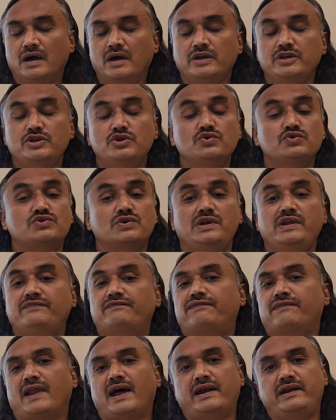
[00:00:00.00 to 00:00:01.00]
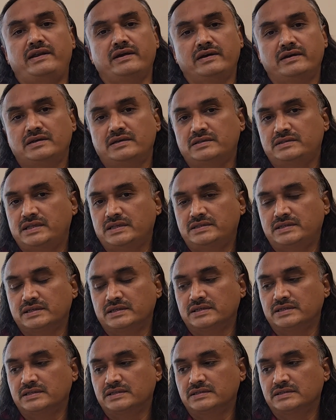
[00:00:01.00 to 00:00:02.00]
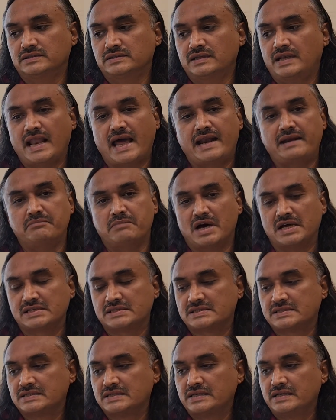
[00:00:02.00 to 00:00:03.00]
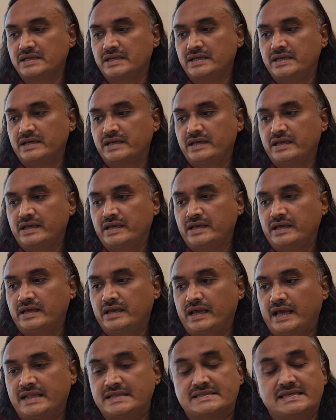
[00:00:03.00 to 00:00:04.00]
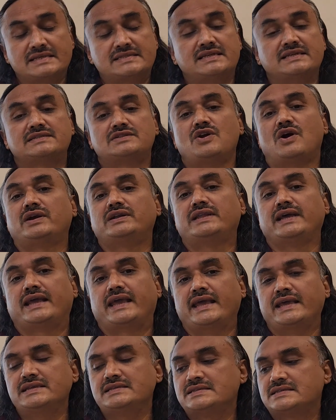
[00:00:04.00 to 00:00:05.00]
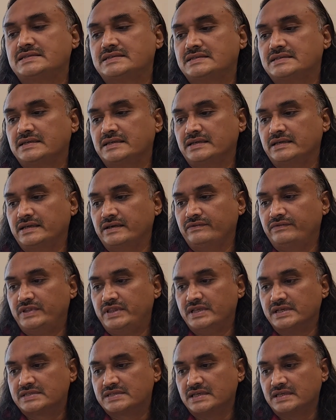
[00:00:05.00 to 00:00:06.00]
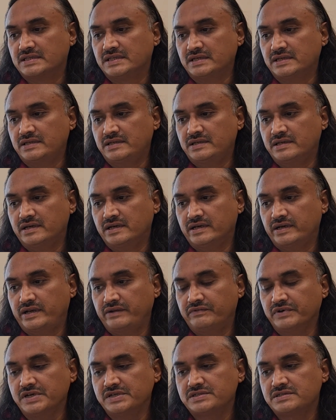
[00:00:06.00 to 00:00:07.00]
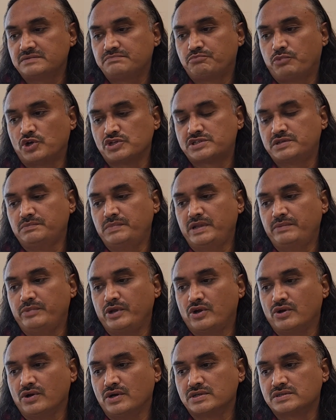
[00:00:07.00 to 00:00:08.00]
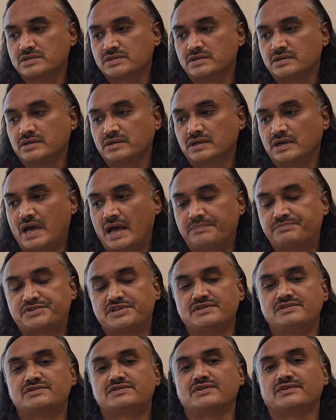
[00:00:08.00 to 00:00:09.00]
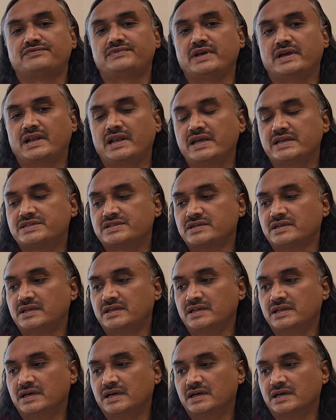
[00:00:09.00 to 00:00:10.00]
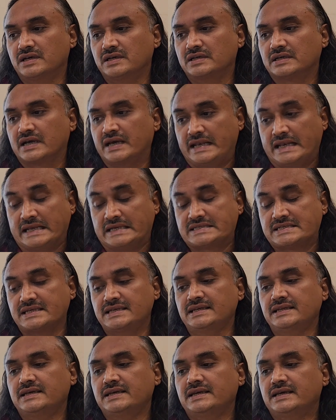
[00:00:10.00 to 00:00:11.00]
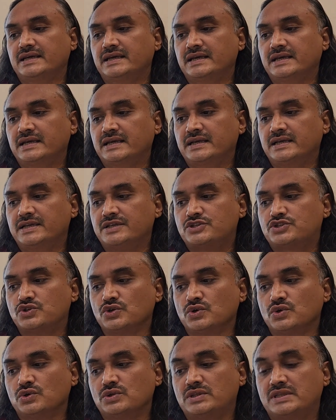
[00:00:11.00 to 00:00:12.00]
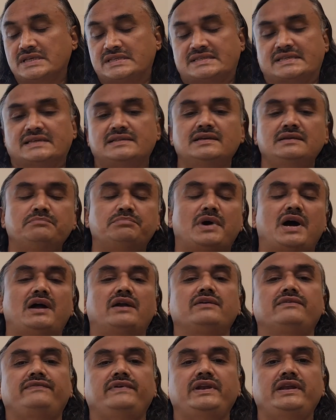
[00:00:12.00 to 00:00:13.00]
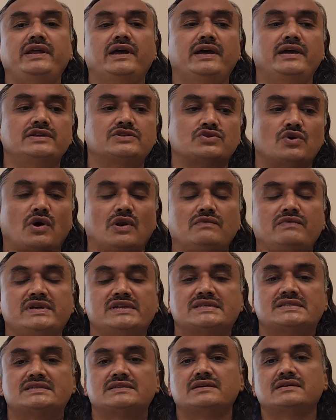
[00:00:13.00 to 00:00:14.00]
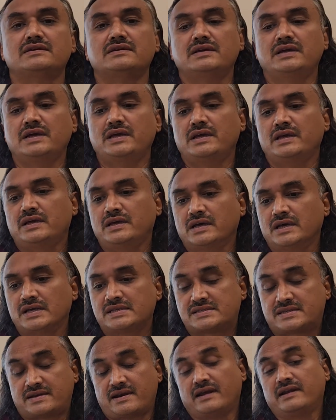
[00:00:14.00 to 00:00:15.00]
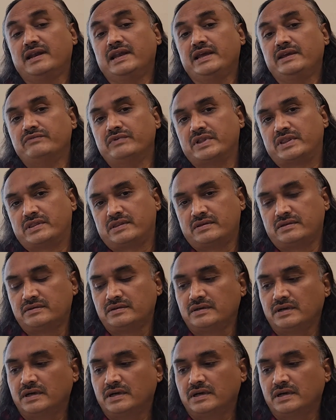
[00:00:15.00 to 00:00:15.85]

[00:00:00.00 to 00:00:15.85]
usually flood the landmass. And such is not the case with the southern rivers, possibly because absence of the glacial connection. So the southern part of India is always struggling with